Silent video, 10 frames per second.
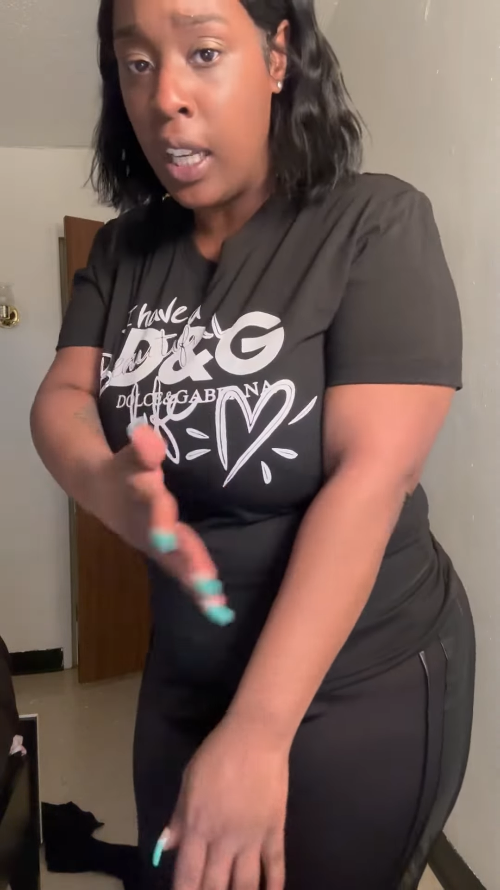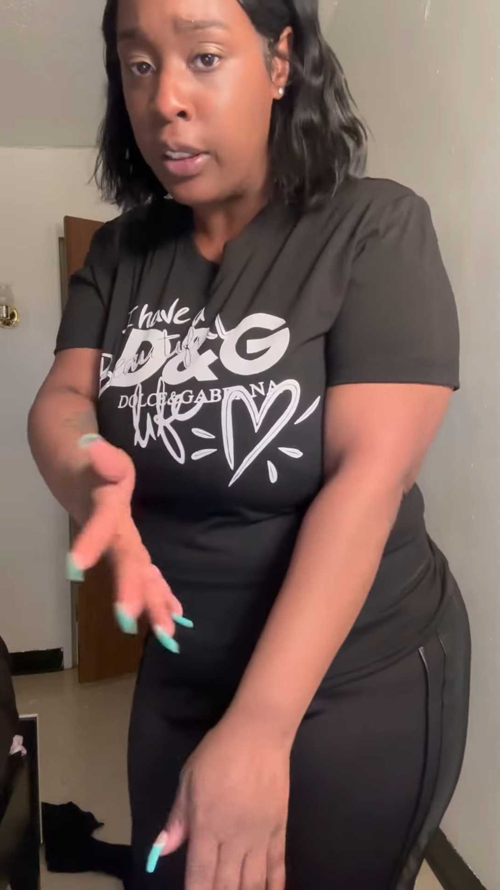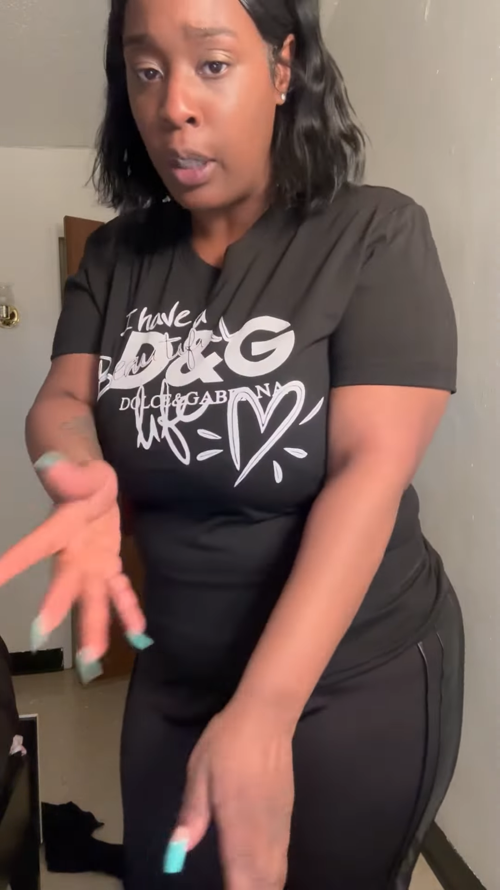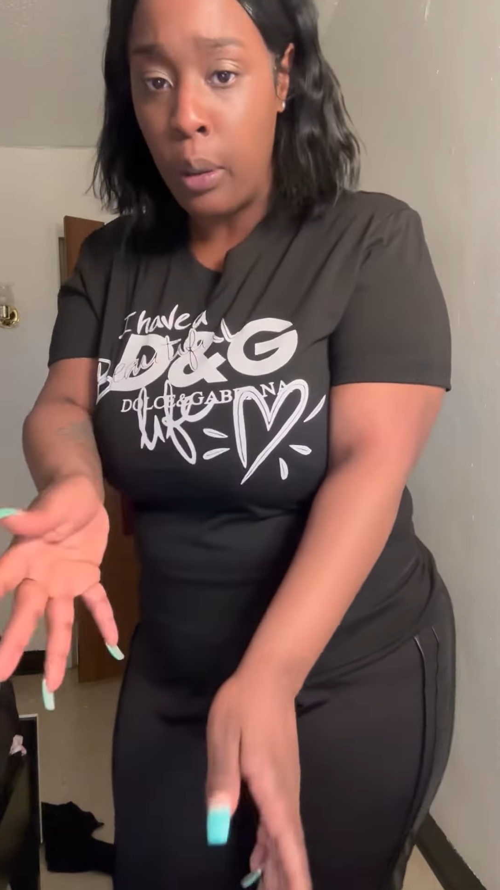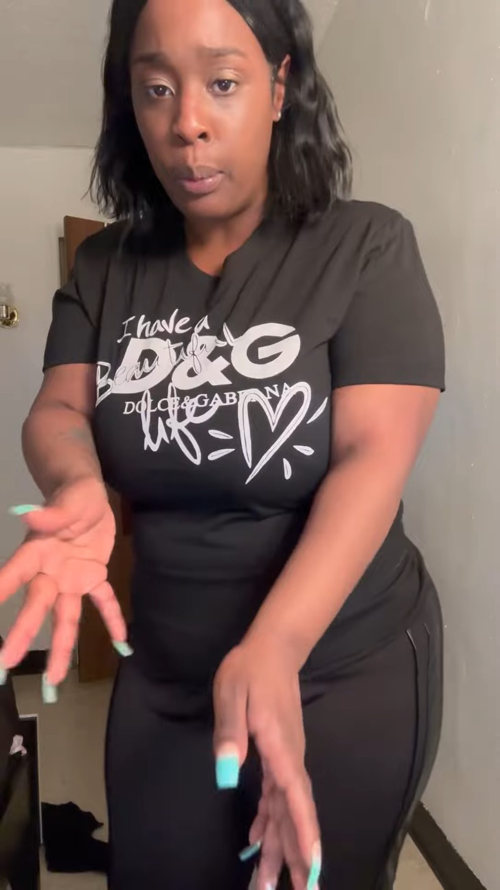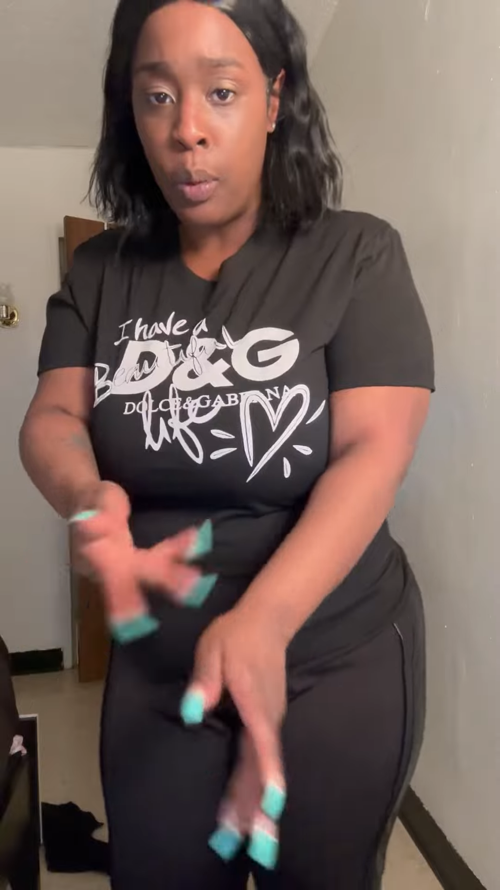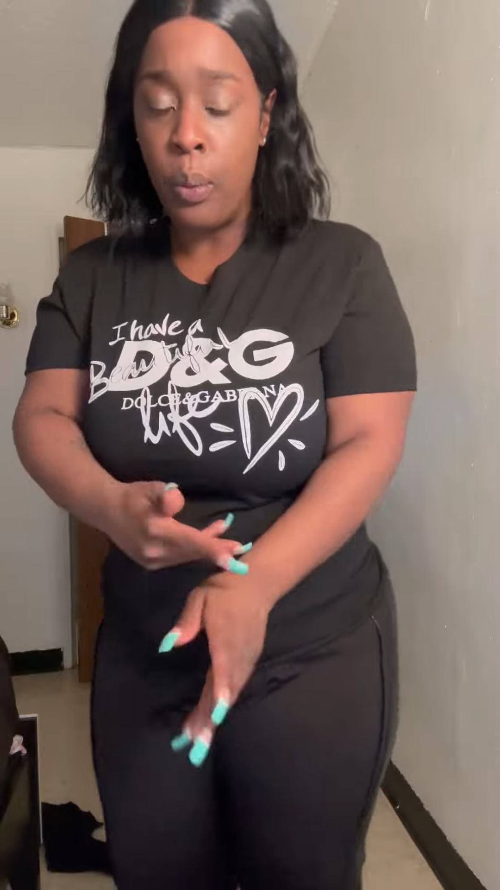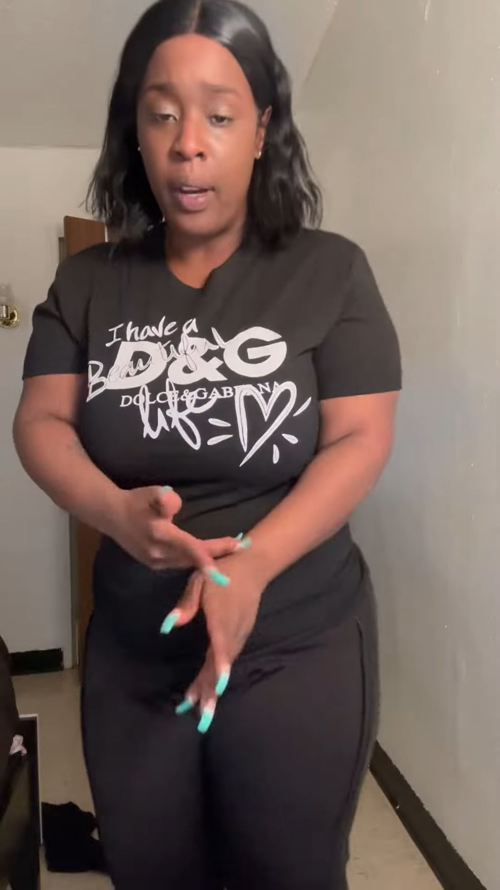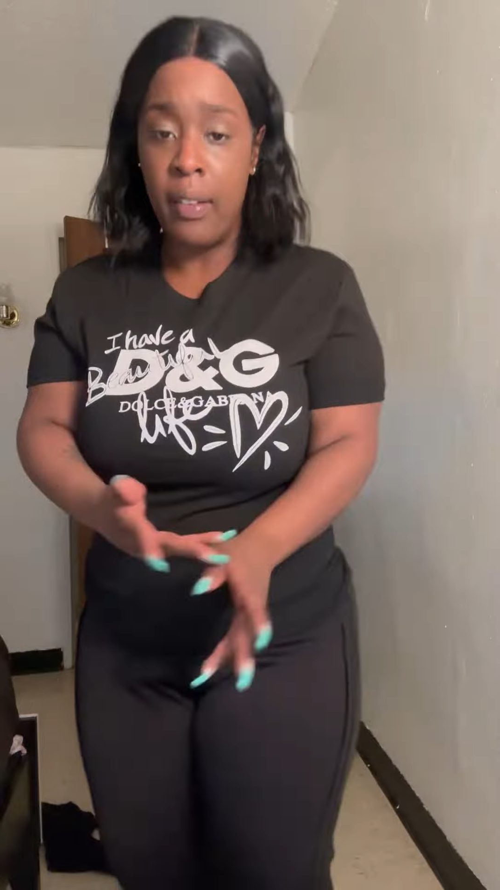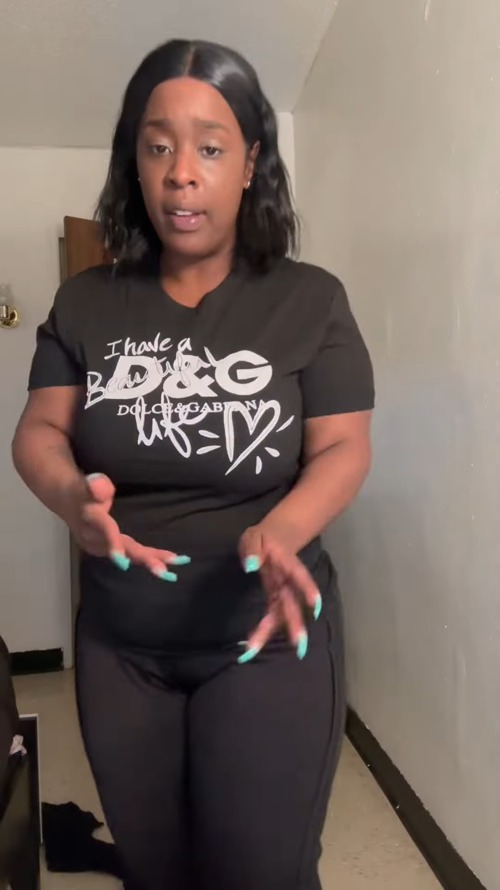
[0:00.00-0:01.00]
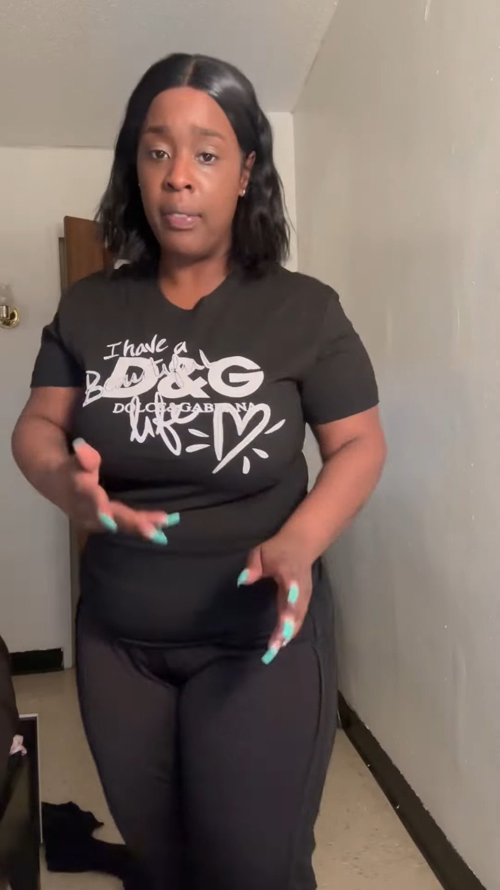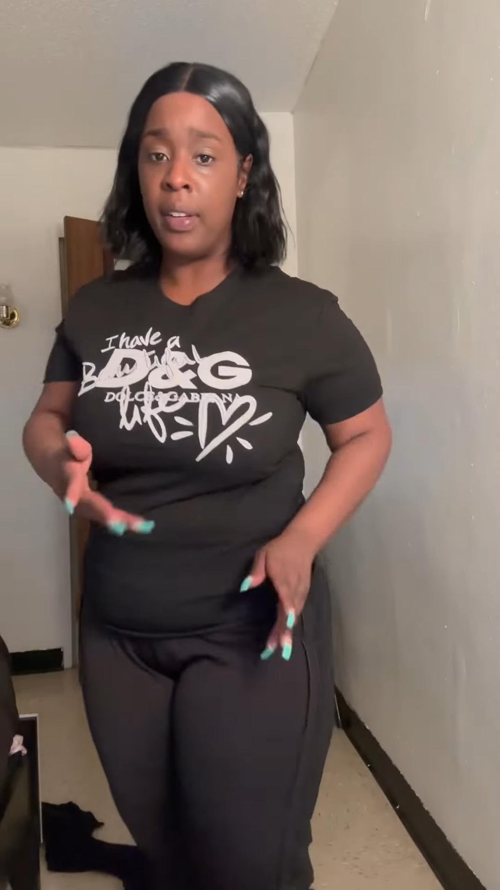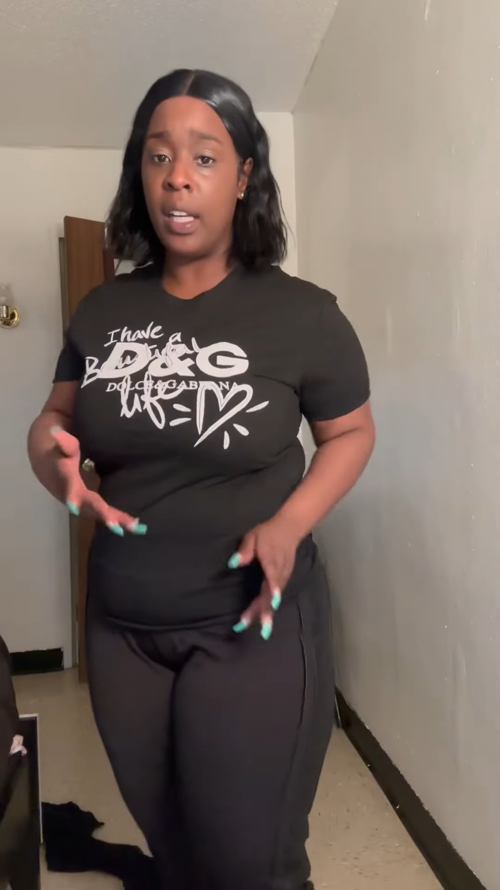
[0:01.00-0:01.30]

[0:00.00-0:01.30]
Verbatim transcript: a thermal or whatever, if